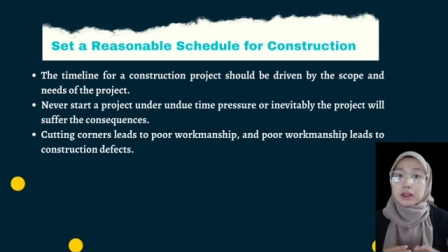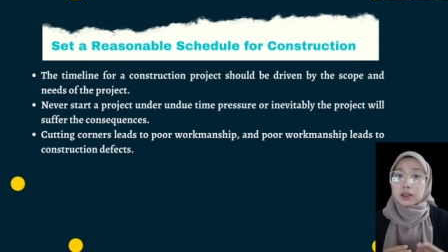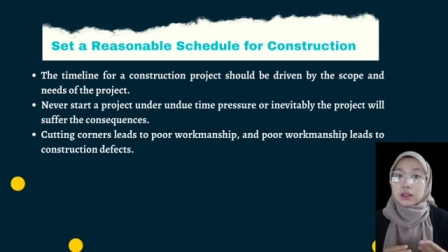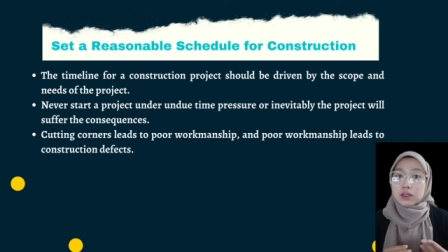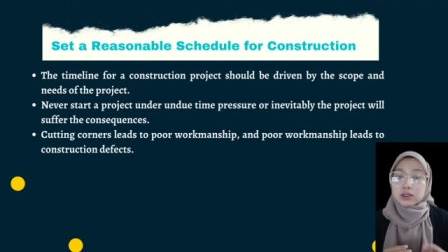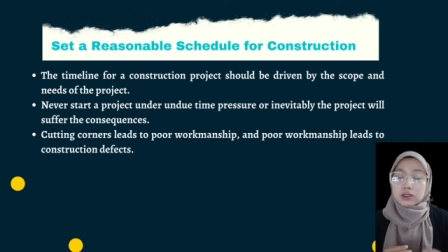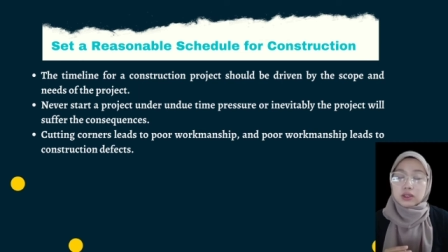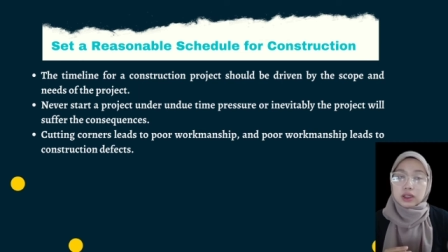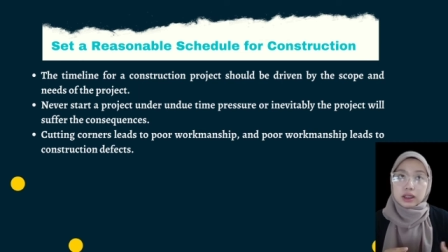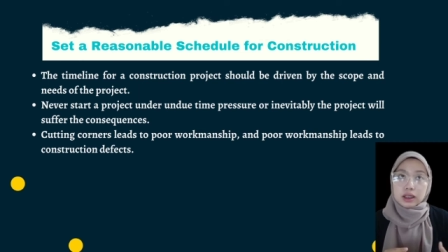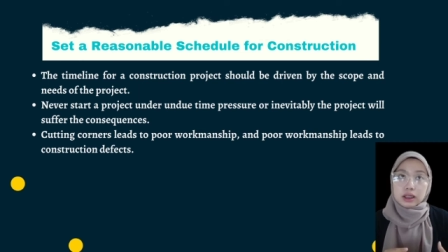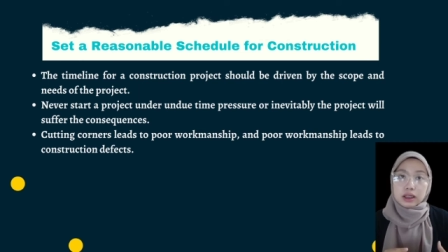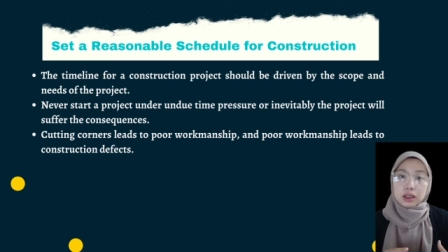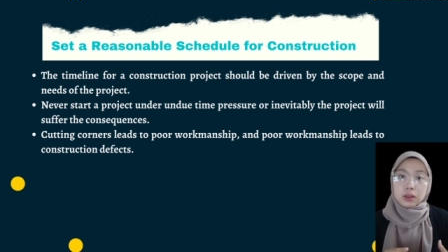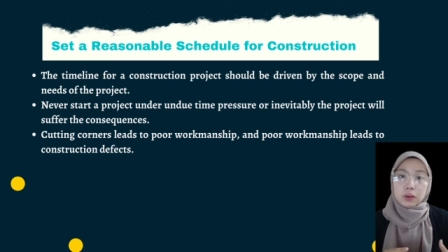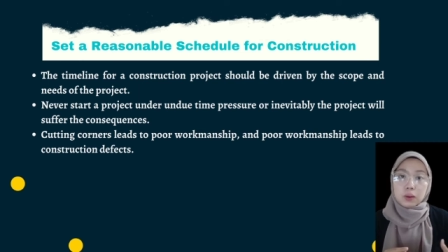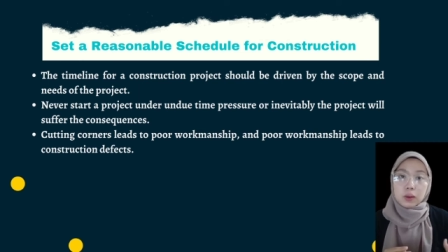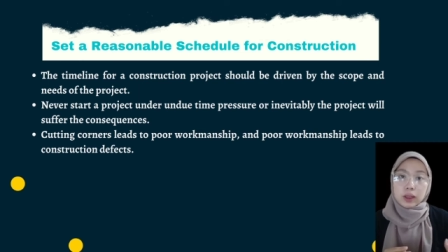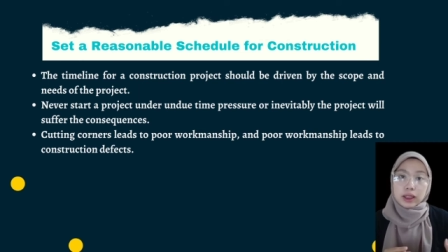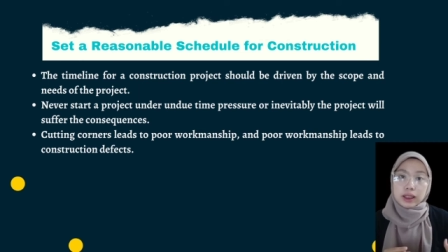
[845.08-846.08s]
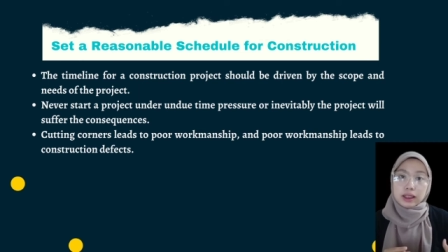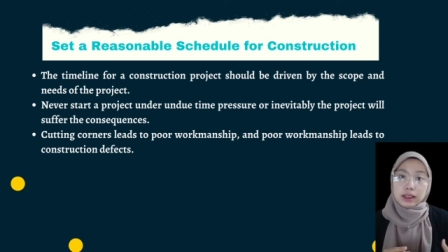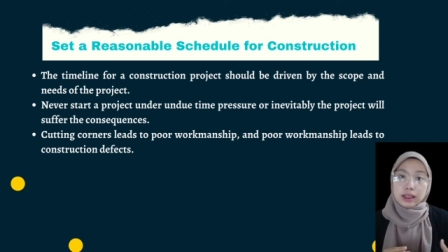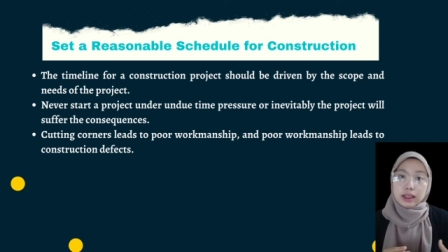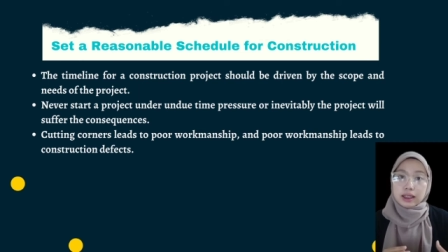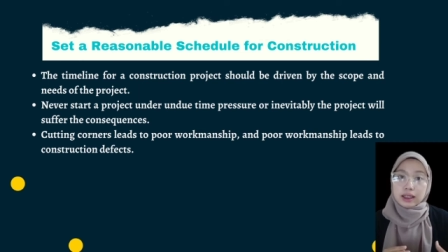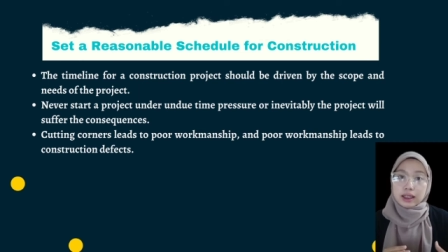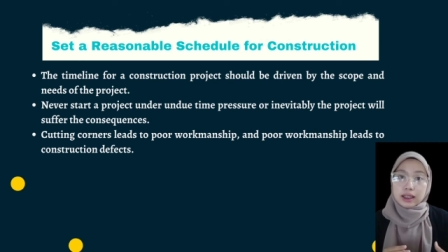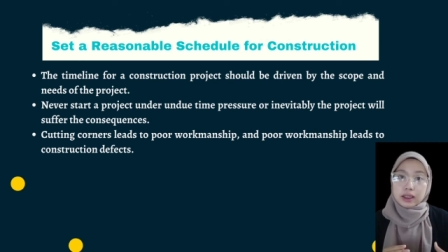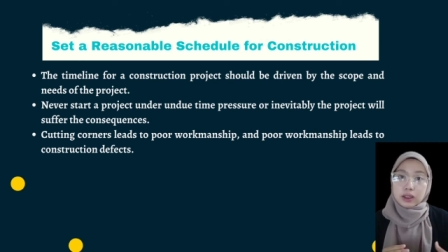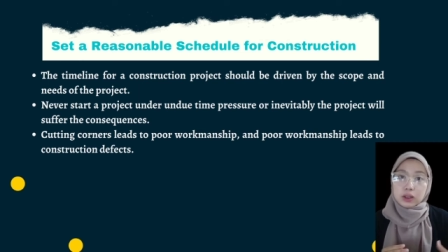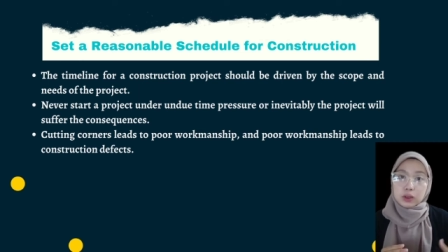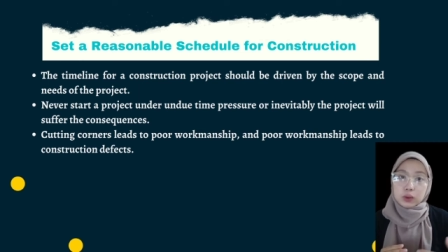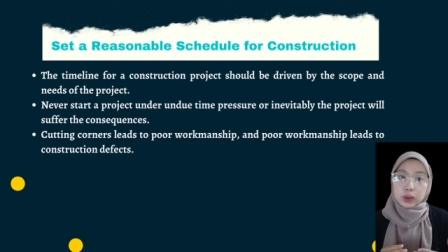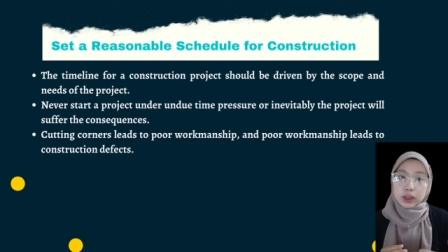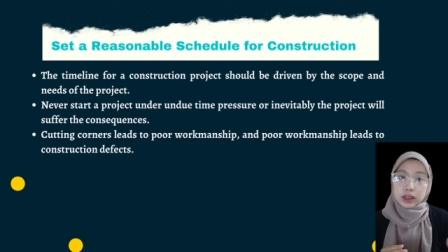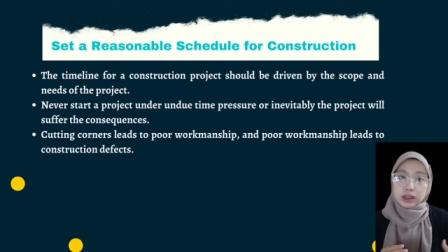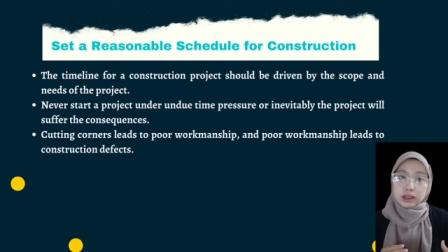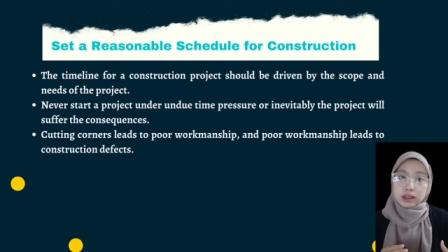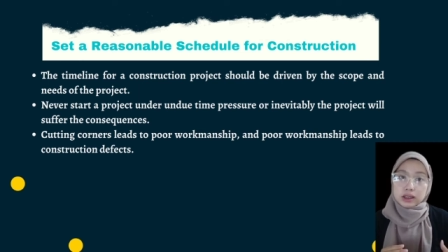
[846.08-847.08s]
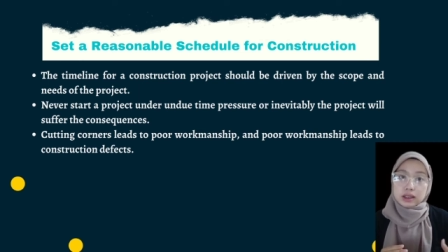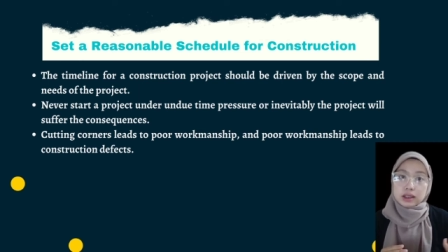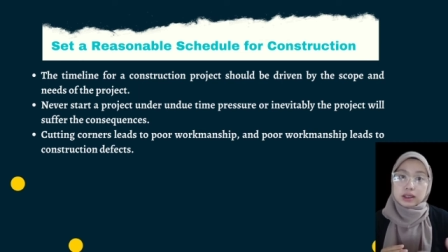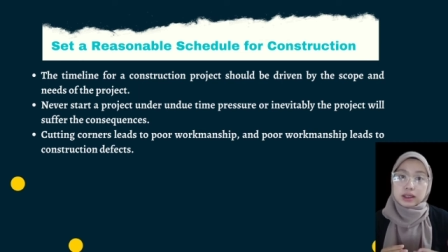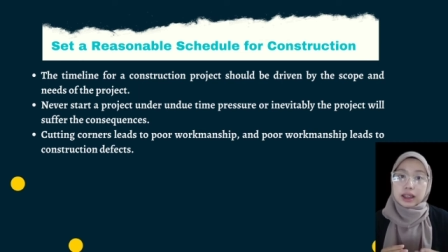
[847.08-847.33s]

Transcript: a contractor with adequate